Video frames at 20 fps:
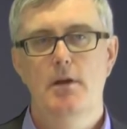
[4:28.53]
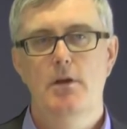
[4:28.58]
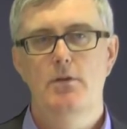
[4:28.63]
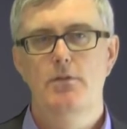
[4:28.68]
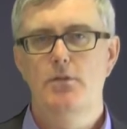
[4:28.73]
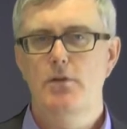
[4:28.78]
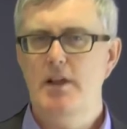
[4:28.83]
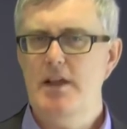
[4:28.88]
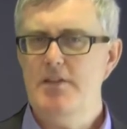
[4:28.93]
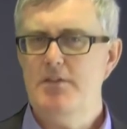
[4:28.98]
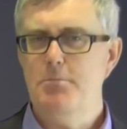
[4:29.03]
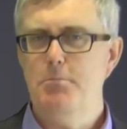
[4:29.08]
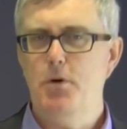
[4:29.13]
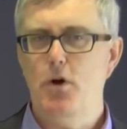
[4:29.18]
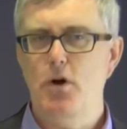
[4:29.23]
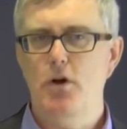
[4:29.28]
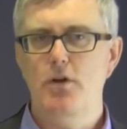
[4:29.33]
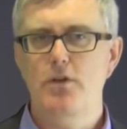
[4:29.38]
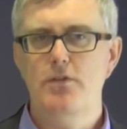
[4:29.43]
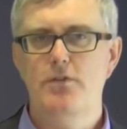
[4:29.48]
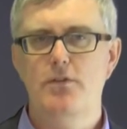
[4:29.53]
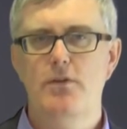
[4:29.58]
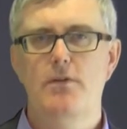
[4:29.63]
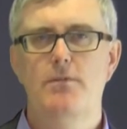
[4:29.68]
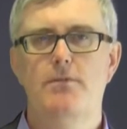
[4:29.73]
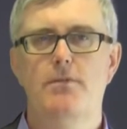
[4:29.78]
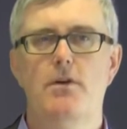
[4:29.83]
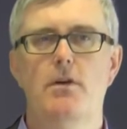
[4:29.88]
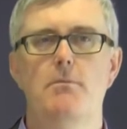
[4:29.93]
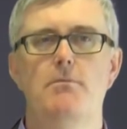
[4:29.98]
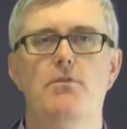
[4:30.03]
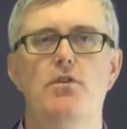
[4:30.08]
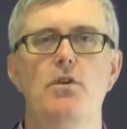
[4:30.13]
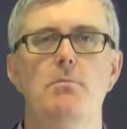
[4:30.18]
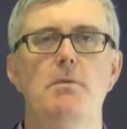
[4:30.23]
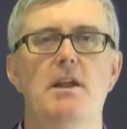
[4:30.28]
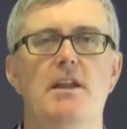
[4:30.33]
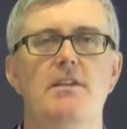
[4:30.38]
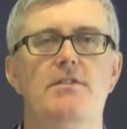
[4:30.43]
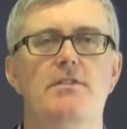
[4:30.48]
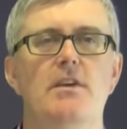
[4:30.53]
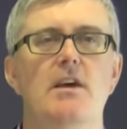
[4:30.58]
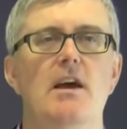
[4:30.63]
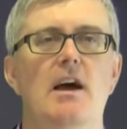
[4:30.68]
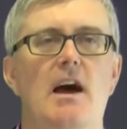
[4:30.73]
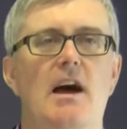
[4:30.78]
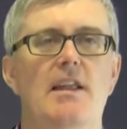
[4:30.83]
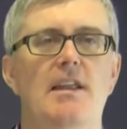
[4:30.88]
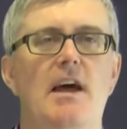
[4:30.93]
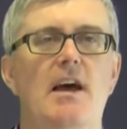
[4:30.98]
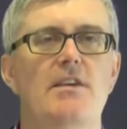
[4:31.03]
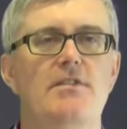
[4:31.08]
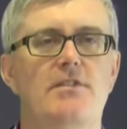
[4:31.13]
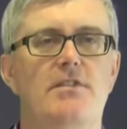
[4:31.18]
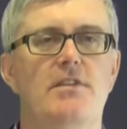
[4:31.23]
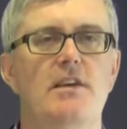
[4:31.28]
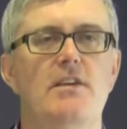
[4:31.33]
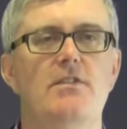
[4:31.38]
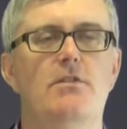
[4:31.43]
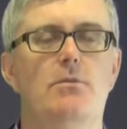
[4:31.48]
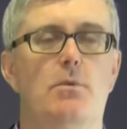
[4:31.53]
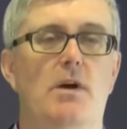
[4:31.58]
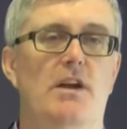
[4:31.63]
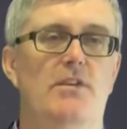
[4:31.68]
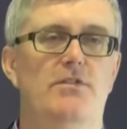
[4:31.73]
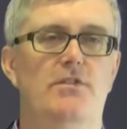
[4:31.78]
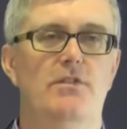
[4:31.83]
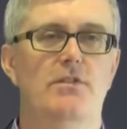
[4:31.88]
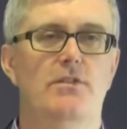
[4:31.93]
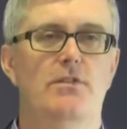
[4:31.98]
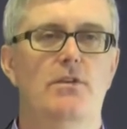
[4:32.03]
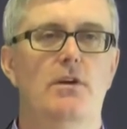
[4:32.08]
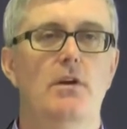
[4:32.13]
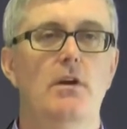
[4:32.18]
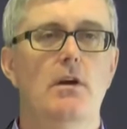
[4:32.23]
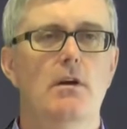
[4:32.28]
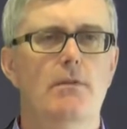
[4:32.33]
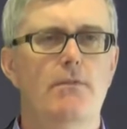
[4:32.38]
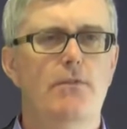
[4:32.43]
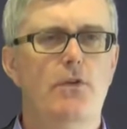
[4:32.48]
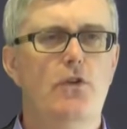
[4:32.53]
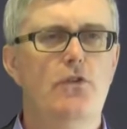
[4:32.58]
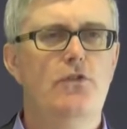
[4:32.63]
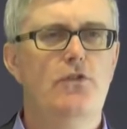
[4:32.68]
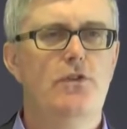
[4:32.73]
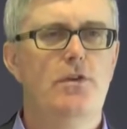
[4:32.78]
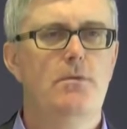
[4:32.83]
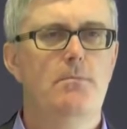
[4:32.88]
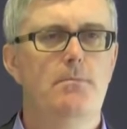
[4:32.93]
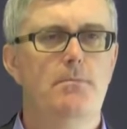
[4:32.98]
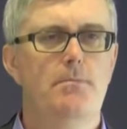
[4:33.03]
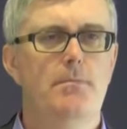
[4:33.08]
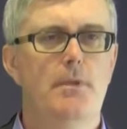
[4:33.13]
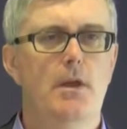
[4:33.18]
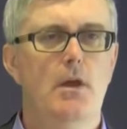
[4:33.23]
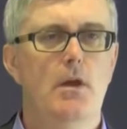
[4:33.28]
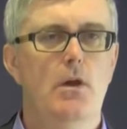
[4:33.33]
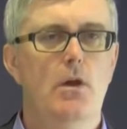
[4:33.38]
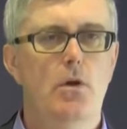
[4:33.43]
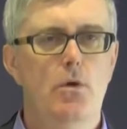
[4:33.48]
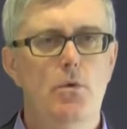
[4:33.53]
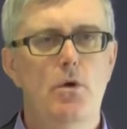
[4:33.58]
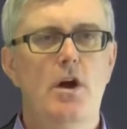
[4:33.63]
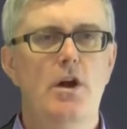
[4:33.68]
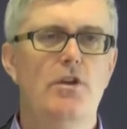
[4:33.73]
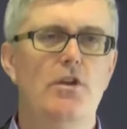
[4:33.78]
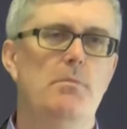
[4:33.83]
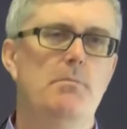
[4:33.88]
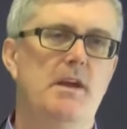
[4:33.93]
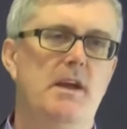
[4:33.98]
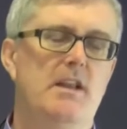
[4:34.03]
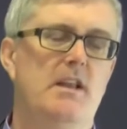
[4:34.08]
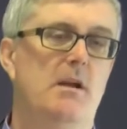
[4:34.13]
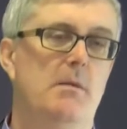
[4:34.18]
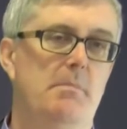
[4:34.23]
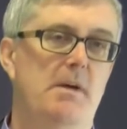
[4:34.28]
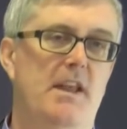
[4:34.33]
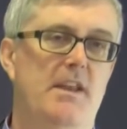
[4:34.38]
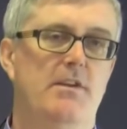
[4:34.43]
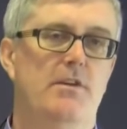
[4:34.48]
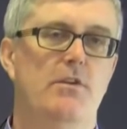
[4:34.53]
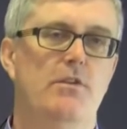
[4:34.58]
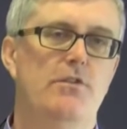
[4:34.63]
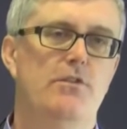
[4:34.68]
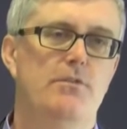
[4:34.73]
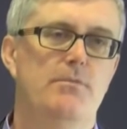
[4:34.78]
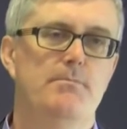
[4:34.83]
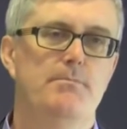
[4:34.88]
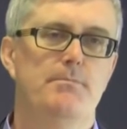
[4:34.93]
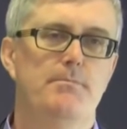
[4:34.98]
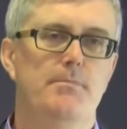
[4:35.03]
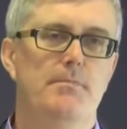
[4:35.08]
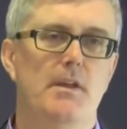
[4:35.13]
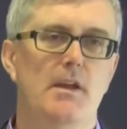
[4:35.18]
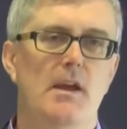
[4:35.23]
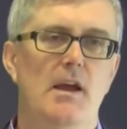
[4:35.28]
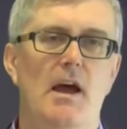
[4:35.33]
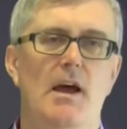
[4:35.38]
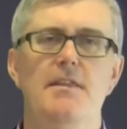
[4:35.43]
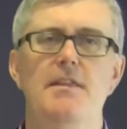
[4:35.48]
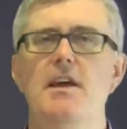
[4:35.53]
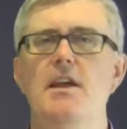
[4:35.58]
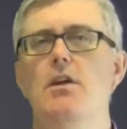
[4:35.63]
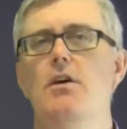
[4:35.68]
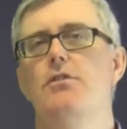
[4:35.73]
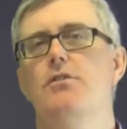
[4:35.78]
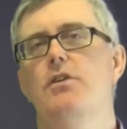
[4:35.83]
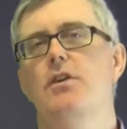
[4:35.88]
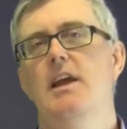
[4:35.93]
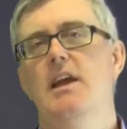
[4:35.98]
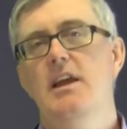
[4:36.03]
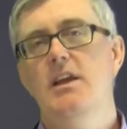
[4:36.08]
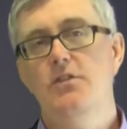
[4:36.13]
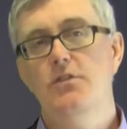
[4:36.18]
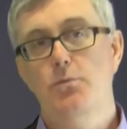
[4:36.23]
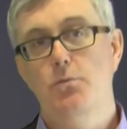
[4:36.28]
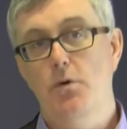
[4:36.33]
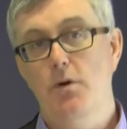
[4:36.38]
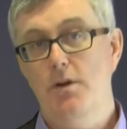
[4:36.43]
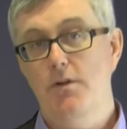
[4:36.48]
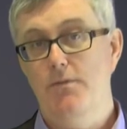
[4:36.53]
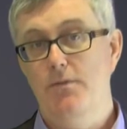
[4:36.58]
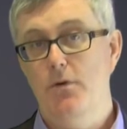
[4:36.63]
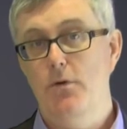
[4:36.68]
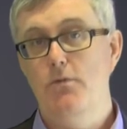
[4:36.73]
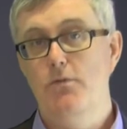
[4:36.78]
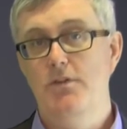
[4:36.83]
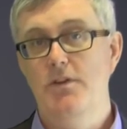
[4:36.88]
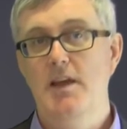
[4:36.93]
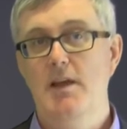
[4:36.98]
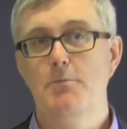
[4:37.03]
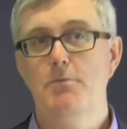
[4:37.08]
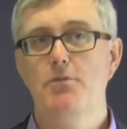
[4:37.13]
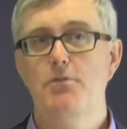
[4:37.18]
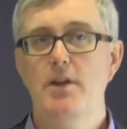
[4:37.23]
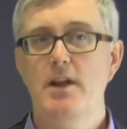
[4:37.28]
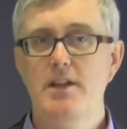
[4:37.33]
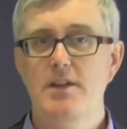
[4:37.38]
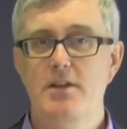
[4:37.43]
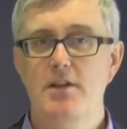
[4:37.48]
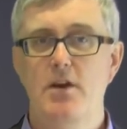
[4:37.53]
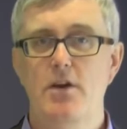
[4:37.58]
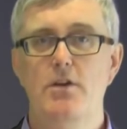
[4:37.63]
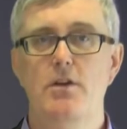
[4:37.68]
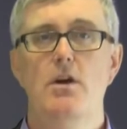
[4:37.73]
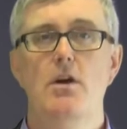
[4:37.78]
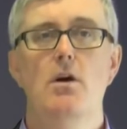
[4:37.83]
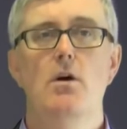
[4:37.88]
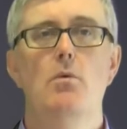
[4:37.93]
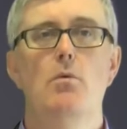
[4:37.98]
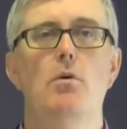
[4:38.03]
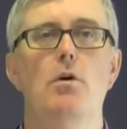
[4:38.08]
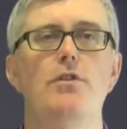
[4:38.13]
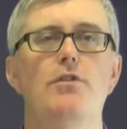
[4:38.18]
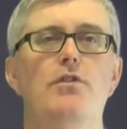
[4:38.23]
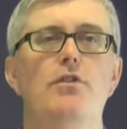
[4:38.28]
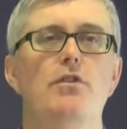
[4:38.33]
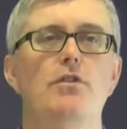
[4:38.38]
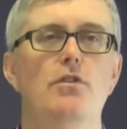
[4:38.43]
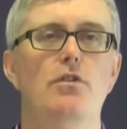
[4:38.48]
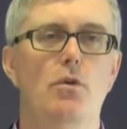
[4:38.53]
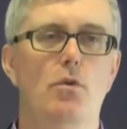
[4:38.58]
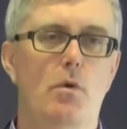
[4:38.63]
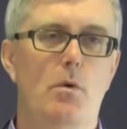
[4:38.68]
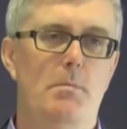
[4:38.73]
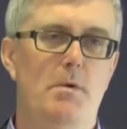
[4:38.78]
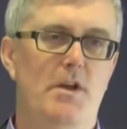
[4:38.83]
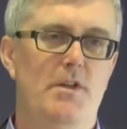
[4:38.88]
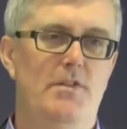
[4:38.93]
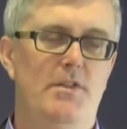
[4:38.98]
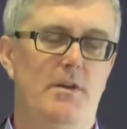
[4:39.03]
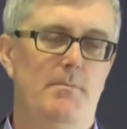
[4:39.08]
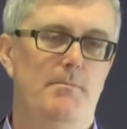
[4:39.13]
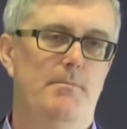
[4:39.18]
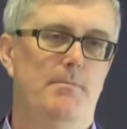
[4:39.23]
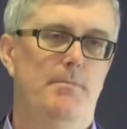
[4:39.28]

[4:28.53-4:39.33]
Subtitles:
So let's pause for a few minutes and ask these questions. First, who are your main competitors? And then under each one of those names, write down what you know about them.